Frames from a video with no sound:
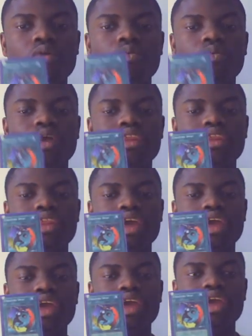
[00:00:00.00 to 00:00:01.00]
when
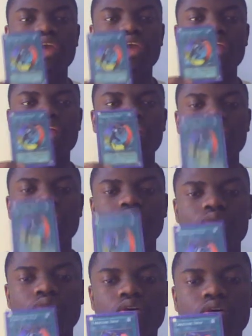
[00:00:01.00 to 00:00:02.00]
they
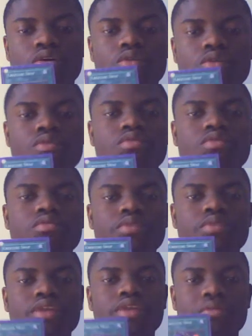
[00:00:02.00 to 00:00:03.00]
synchro,
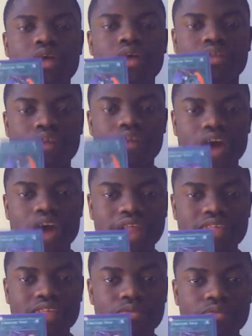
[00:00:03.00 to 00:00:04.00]
when they bring out their high
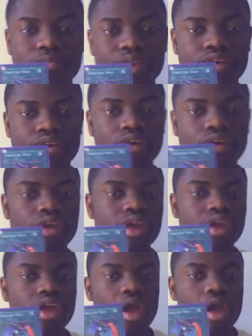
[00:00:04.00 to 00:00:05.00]
level beater,
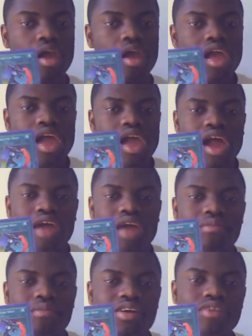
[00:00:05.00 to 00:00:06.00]

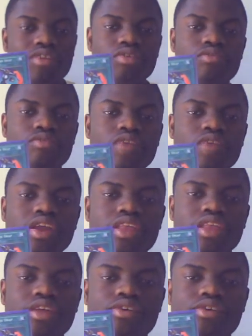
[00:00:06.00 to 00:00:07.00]
because they're afraid
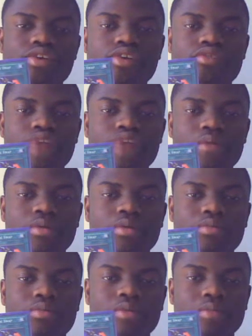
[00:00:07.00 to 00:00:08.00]
that you're gonna drop
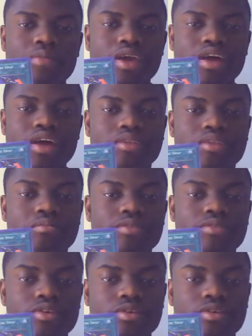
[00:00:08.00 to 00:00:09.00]
something big on them. So,